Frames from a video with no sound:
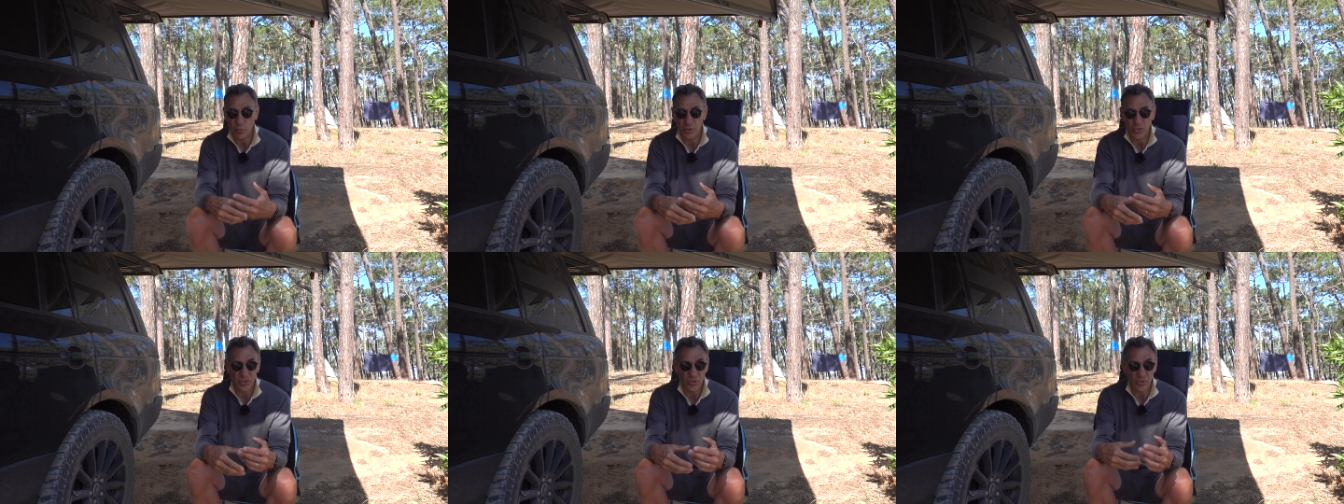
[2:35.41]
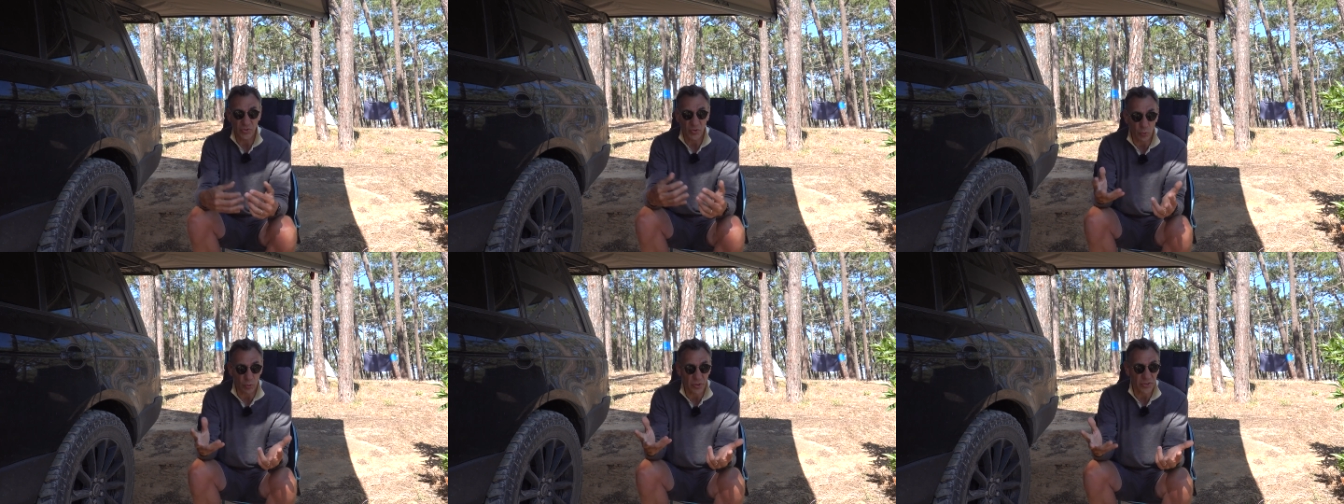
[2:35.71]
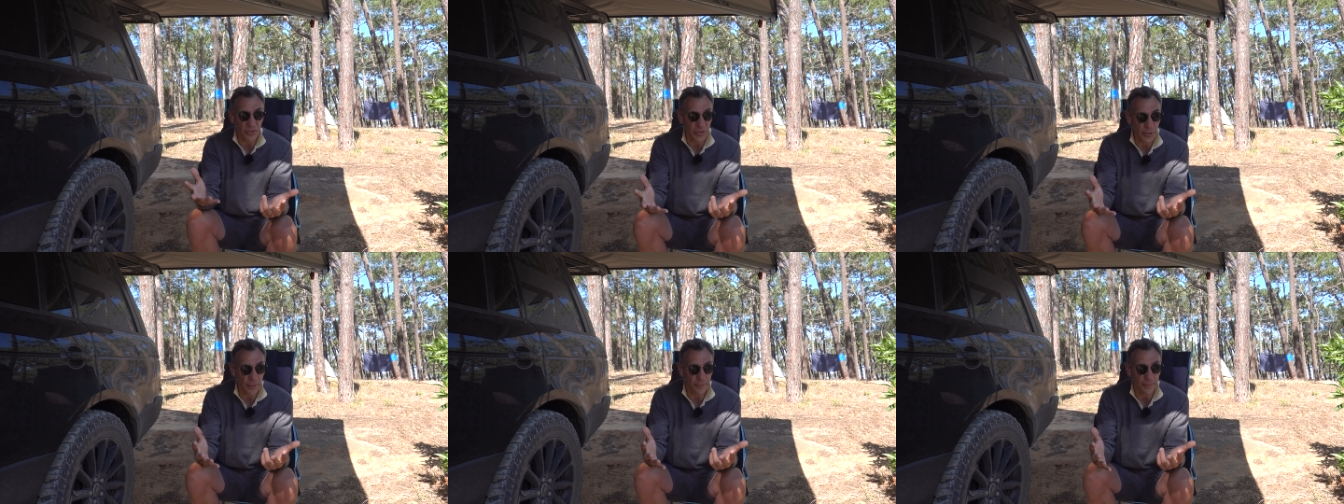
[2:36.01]
which is sort of
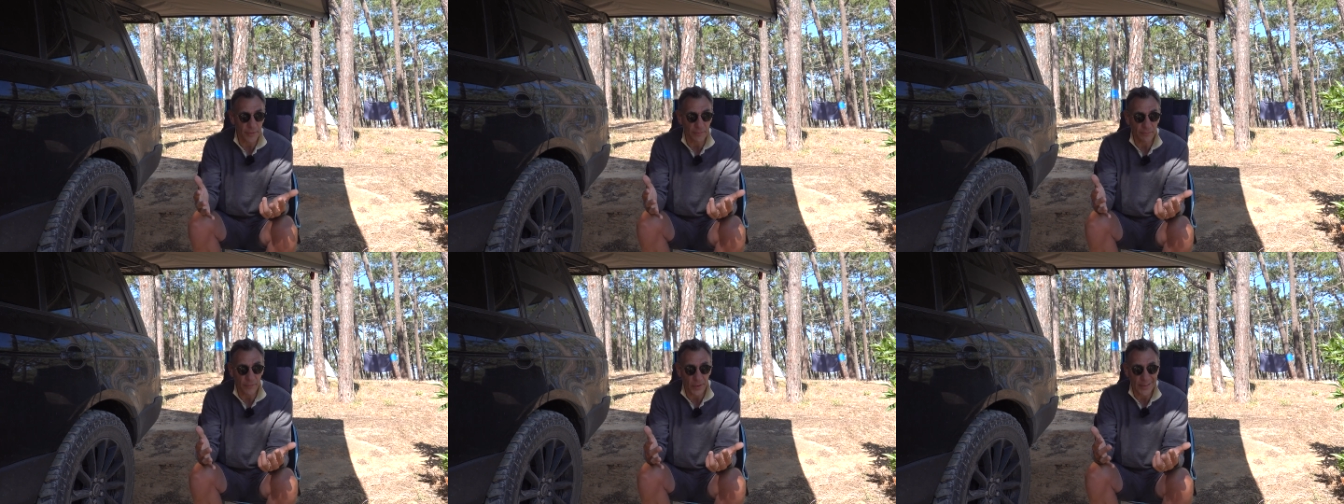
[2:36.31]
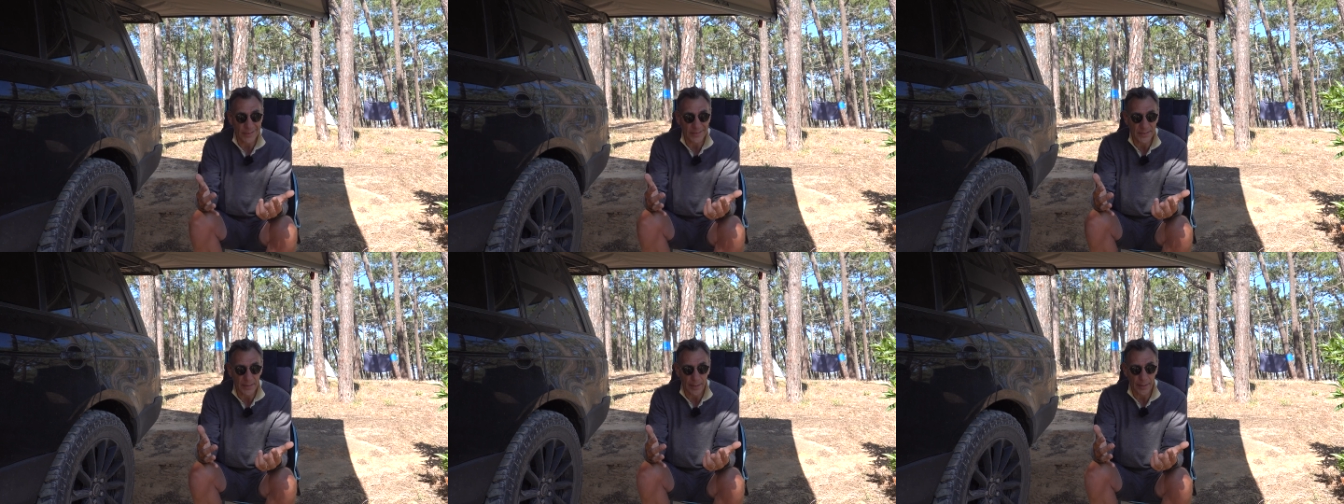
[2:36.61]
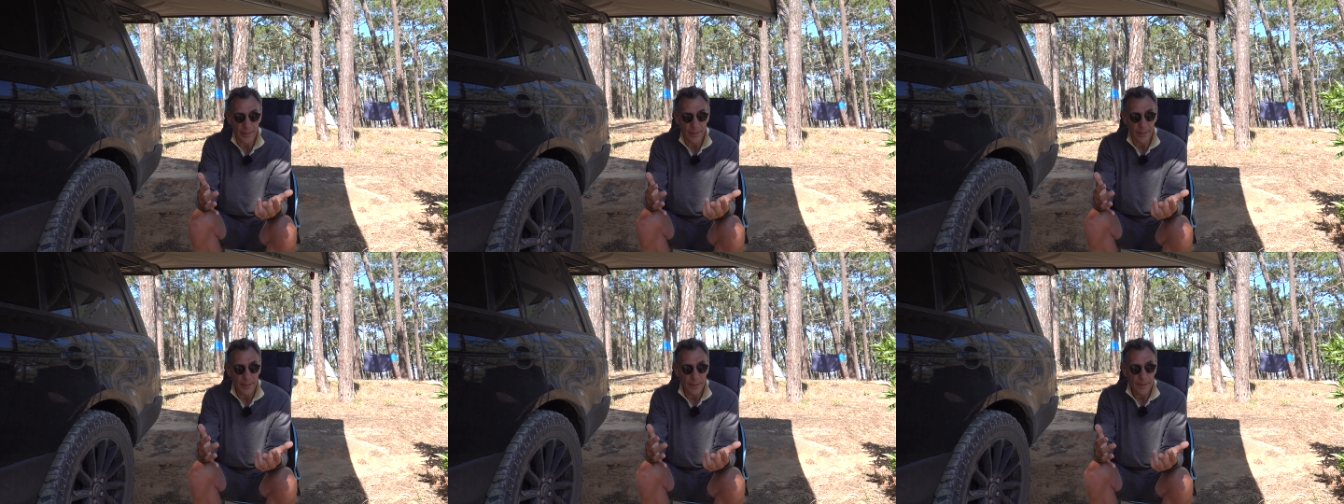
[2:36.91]
self-inflating,
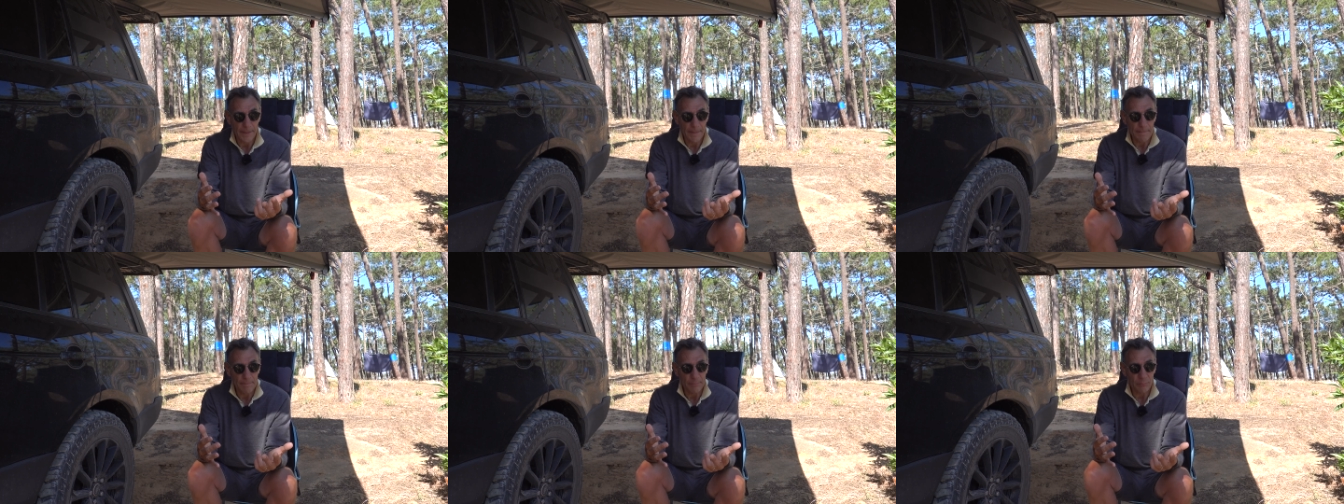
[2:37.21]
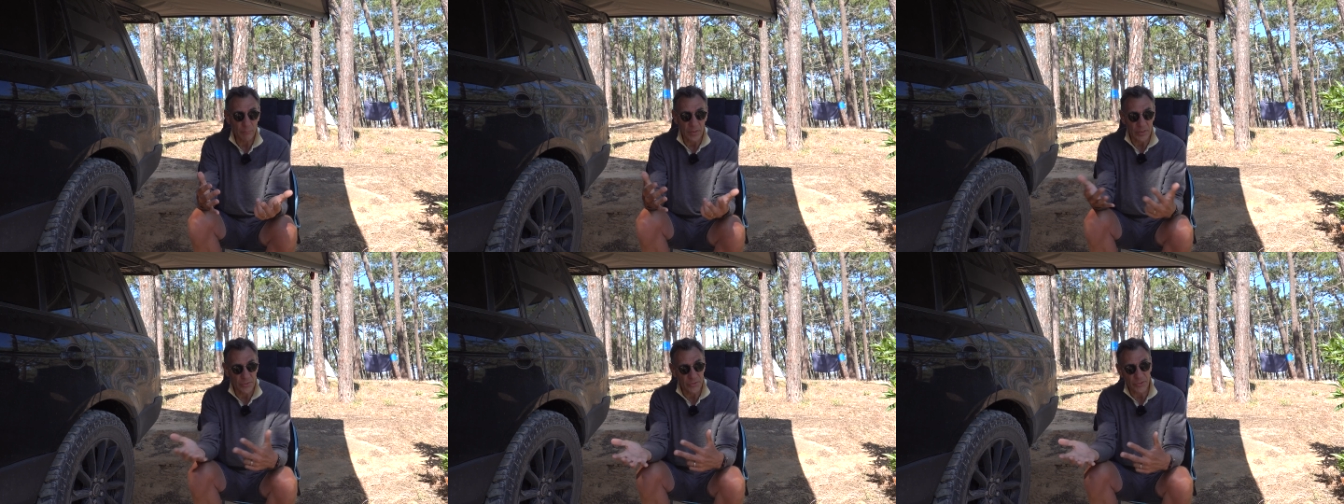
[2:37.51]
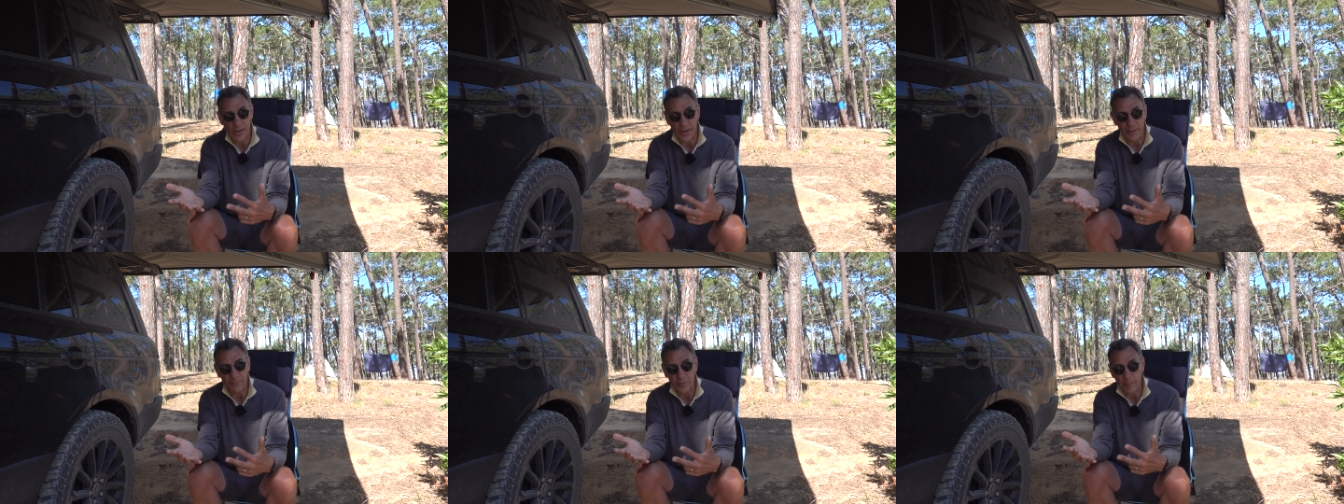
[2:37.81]
but you
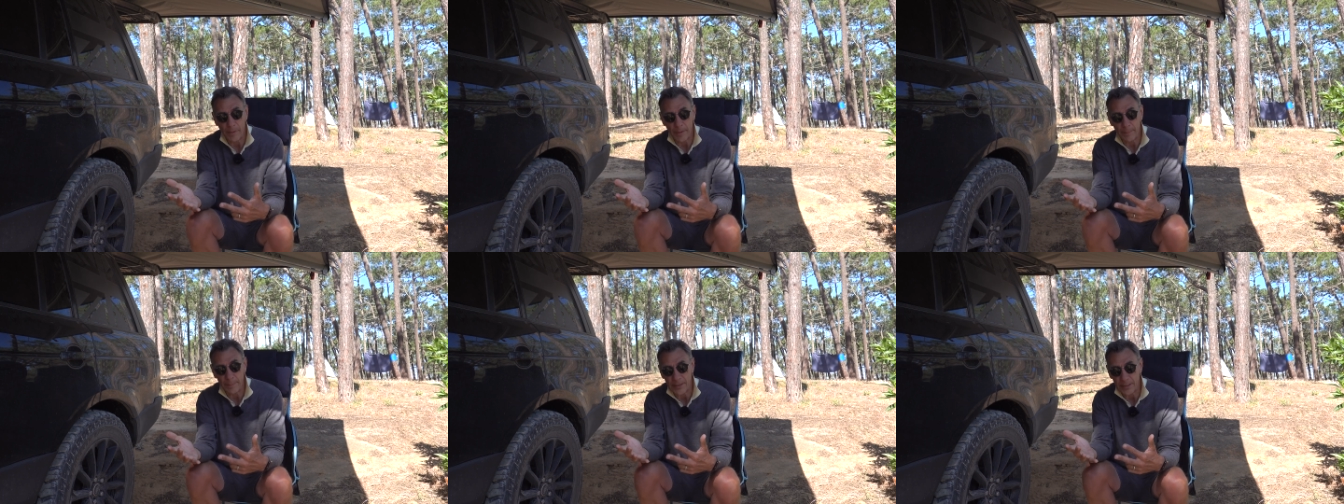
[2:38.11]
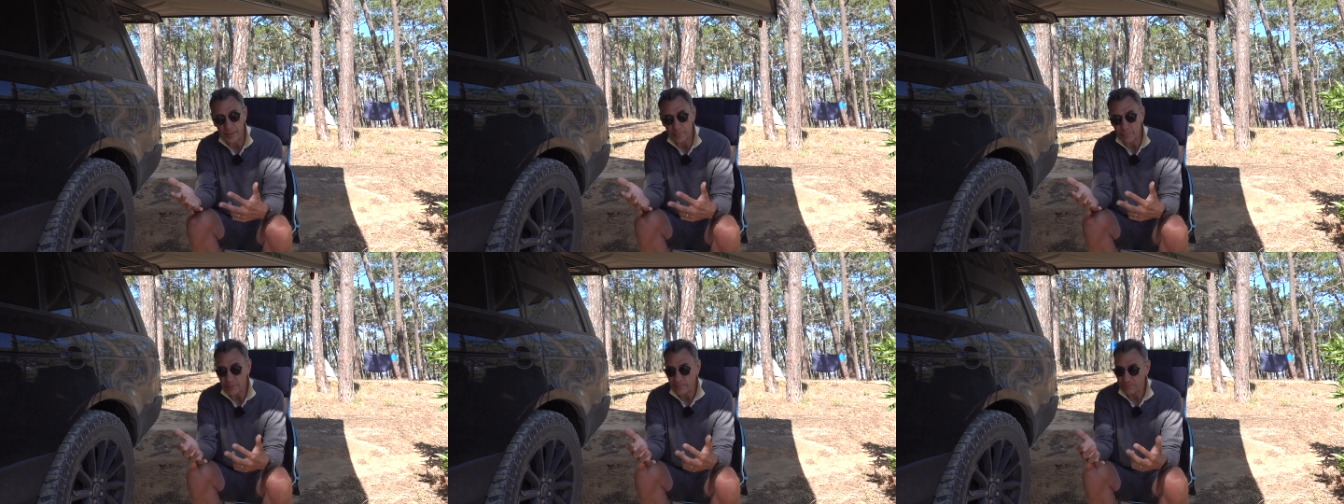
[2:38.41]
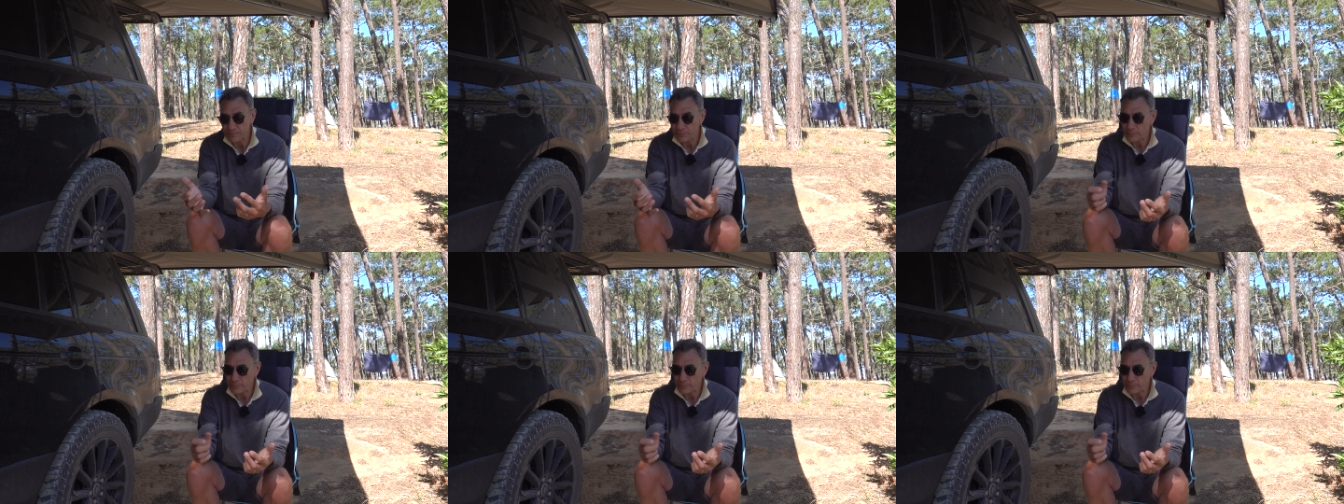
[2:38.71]
still have to pump it up.